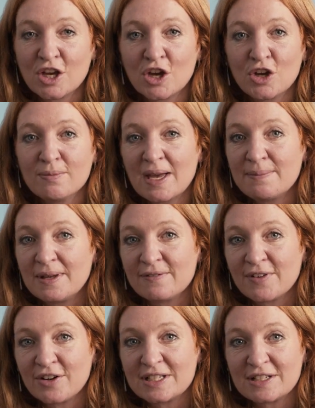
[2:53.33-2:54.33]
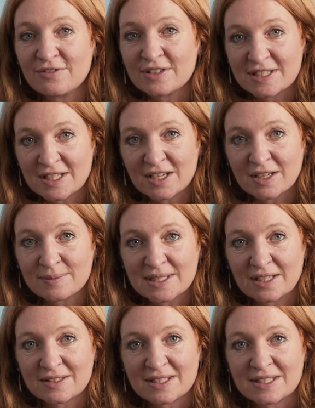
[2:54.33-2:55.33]
who may be in very different
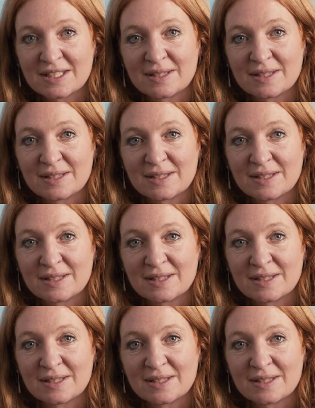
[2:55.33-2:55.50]
circumstances to